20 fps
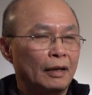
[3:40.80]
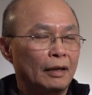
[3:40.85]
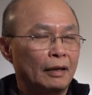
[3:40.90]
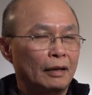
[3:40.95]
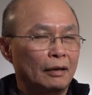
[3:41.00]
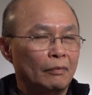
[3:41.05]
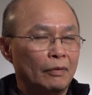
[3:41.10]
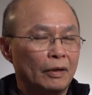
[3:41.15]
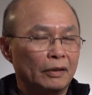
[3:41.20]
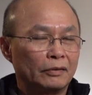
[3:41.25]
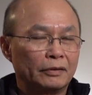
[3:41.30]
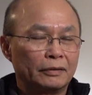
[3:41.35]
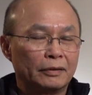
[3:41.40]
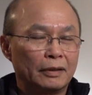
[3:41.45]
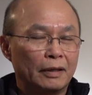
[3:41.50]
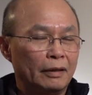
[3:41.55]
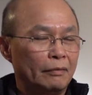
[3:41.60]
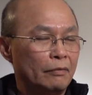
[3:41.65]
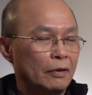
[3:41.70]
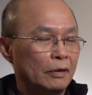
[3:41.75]
And
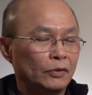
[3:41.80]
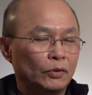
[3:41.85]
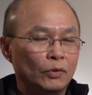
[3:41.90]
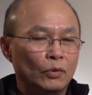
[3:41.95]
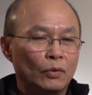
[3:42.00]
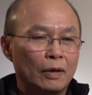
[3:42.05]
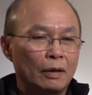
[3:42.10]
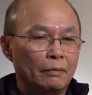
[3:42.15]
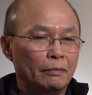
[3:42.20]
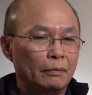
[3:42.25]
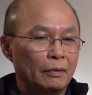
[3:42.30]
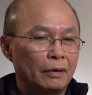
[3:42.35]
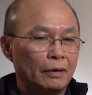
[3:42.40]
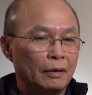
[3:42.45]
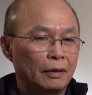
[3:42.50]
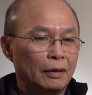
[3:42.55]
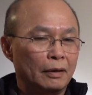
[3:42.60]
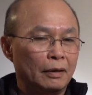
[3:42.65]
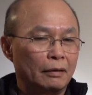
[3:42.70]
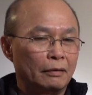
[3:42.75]
I was grew up
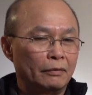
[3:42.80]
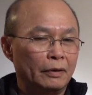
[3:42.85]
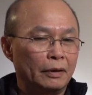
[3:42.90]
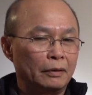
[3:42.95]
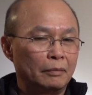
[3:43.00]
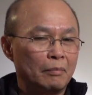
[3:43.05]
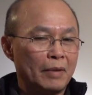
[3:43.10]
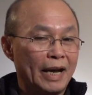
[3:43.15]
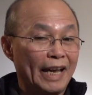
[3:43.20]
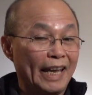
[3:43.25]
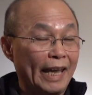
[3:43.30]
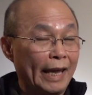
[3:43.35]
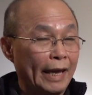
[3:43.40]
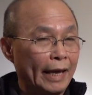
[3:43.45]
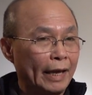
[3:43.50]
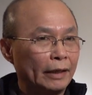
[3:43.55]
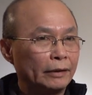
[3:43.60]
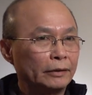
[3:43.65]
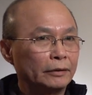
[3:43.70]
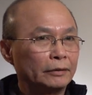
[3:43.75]
with my
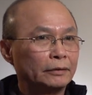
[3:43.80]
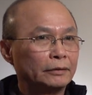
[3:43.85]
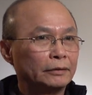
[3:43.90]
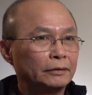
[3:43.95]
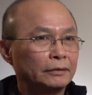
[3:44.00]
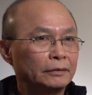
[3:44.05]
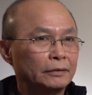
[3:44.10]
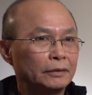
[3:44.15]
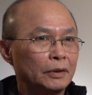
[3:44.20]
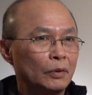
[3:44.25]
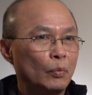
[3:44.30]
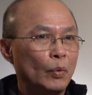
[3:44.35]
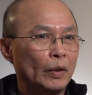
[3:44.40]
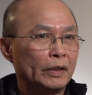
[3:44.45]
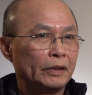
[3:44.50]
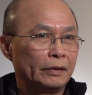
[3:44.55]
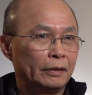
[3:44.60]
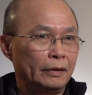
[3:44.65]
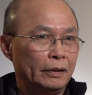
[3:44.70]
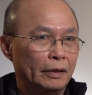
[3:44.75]
aunt,
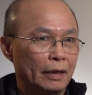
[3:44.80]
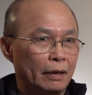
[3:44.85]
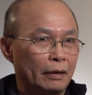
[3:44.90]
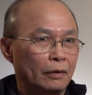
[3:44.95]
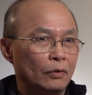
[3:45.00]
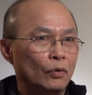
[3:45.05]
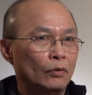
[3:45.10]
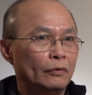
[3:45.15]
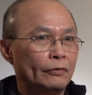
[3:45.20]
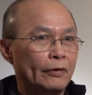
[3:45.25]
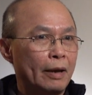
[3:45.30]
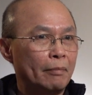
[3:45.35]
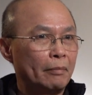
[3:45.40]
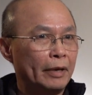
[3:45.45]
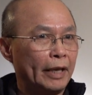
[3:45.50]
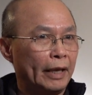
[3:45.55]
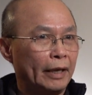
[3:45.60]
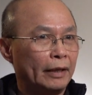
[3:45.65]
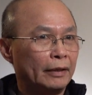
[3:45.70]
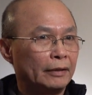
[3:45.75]
which they're a good
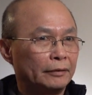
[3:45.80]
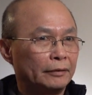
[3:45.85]
family.